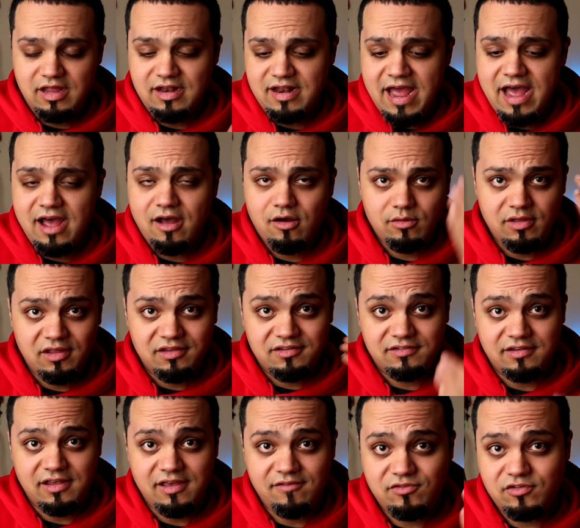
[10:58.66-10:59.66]
And now it's
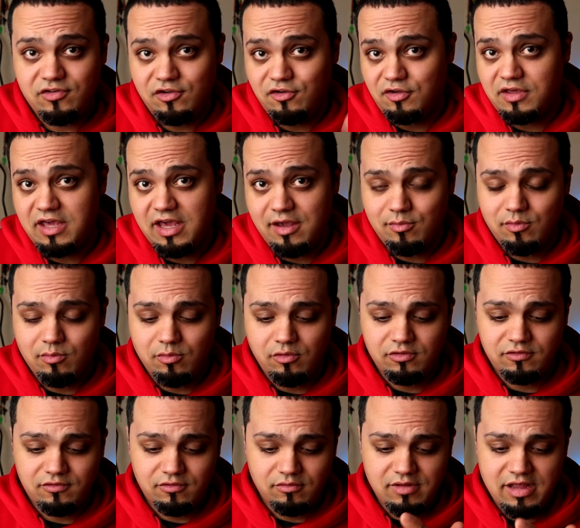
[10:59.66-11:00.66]
saved to your camera
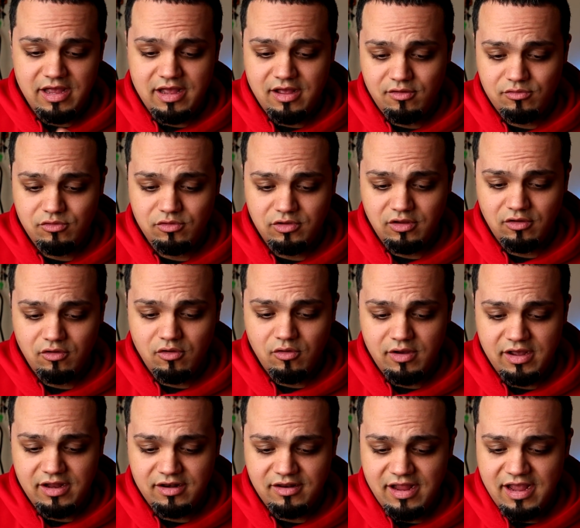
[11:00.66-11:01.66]
roll. So now you can
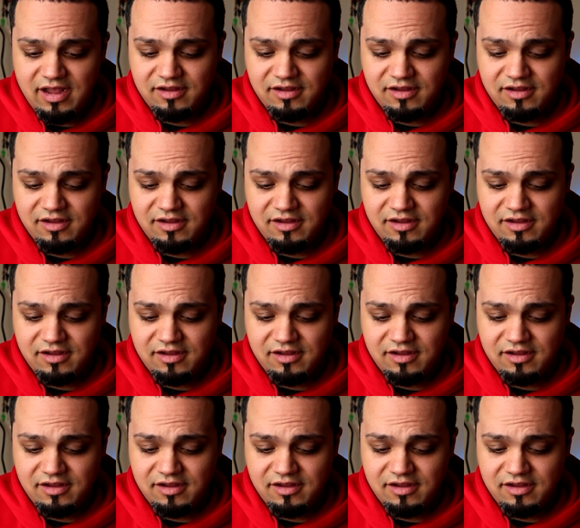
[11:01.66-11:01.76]
go ahead and